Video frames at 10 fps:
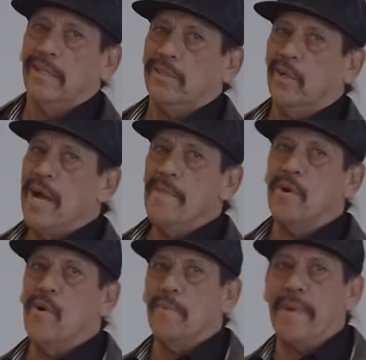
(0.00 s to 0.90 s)
So I'm
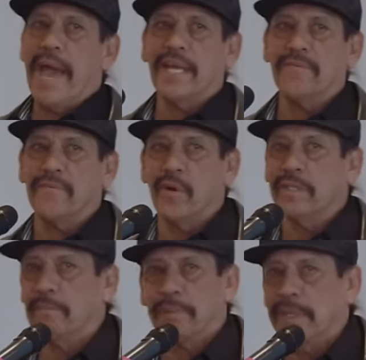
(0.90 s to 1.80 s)
going back and
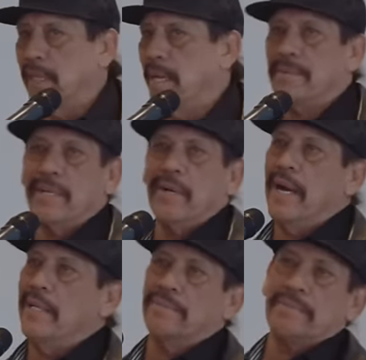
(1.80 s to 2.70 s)
forth to prison.
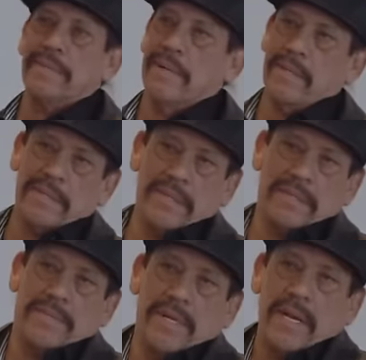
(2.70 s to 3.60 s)
It
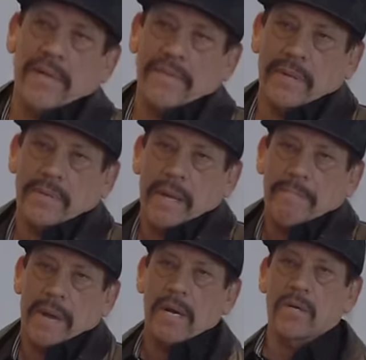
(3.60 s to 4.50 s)
just did everything.
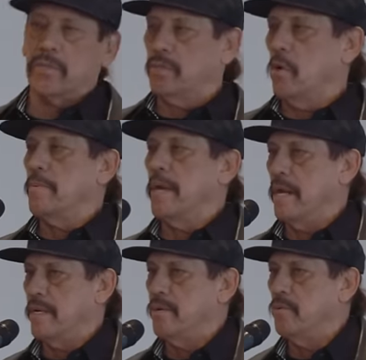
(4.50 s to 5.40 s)
My uncle showed me
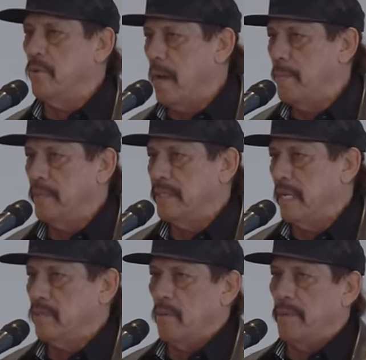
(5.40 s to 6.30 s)
how to do robberies.
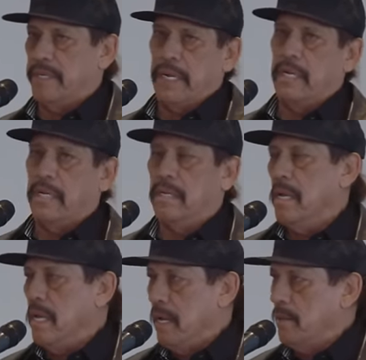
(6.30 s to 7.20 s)
That's what we did. And
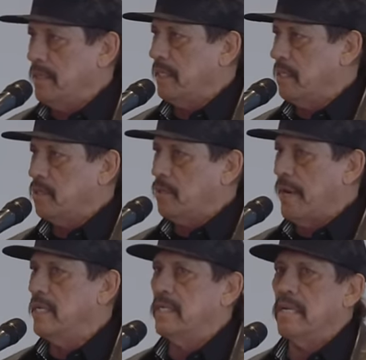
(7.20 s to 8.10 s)
it was like this
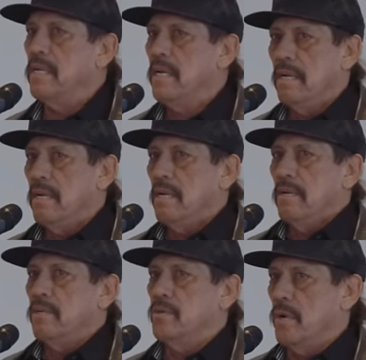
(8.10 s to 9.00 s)
crazy
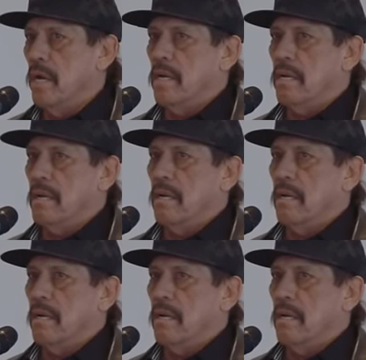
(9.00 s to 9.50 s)
drug.